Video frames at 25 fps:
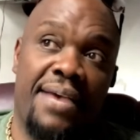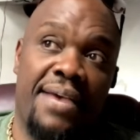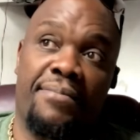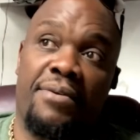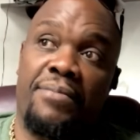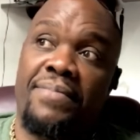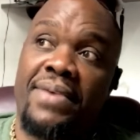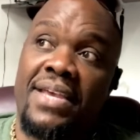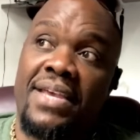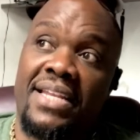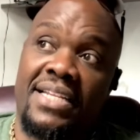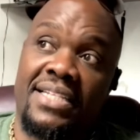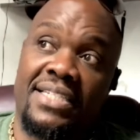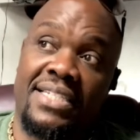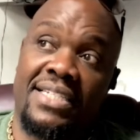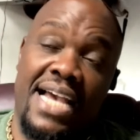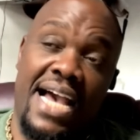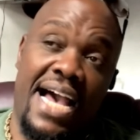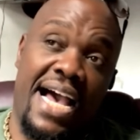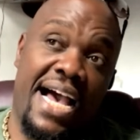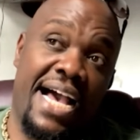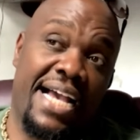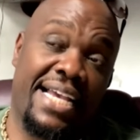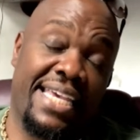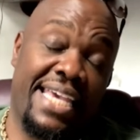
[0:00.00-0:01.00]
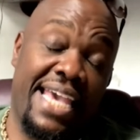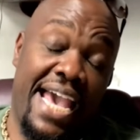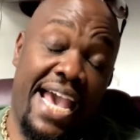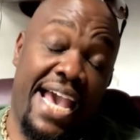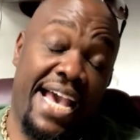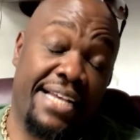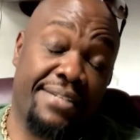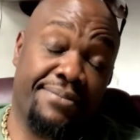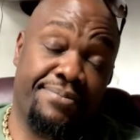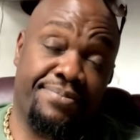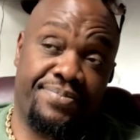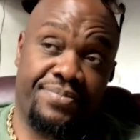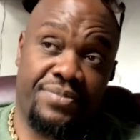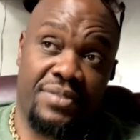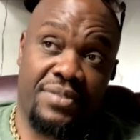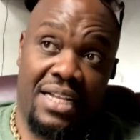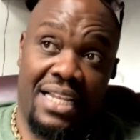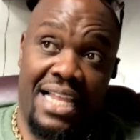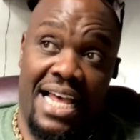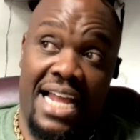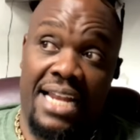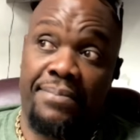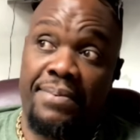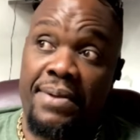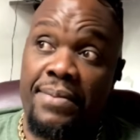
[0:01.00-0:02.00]
but me and this guy, Cat, a
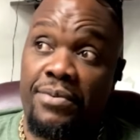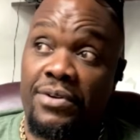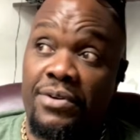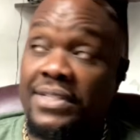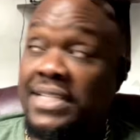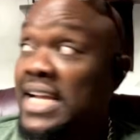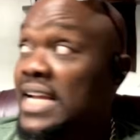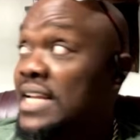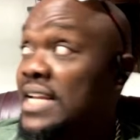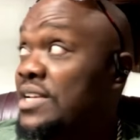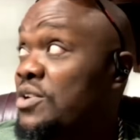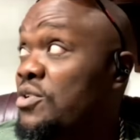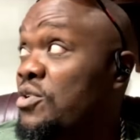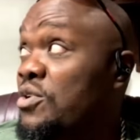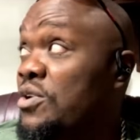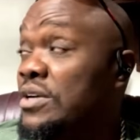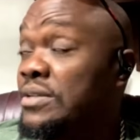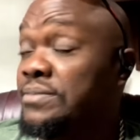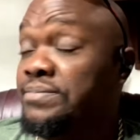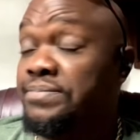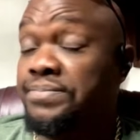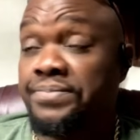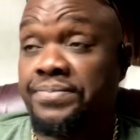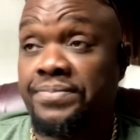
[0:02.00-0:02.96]
lot of people in Dayton know him,